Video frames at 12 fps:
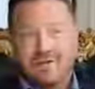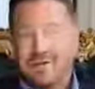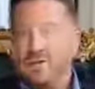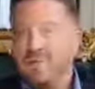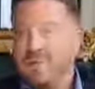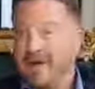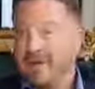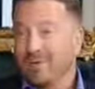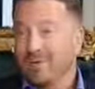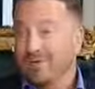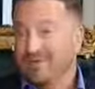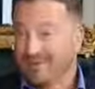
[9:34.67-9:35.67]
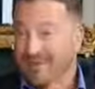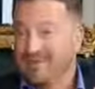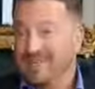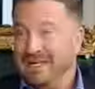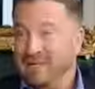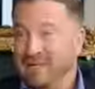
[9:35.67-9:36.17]
So you met with
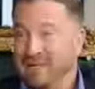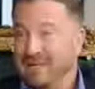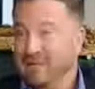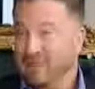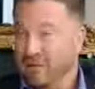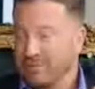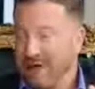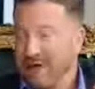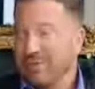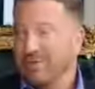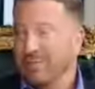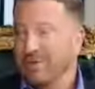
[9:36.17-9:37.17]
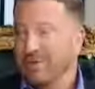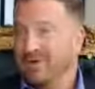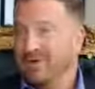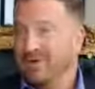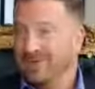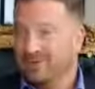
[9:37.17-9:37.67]
50 of the most powerful,
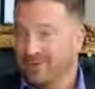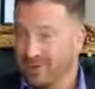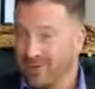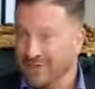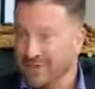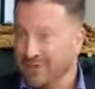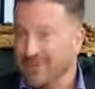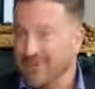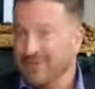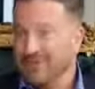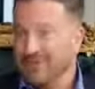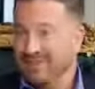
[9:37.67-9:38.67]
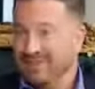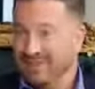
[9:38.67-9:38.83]
most influential, most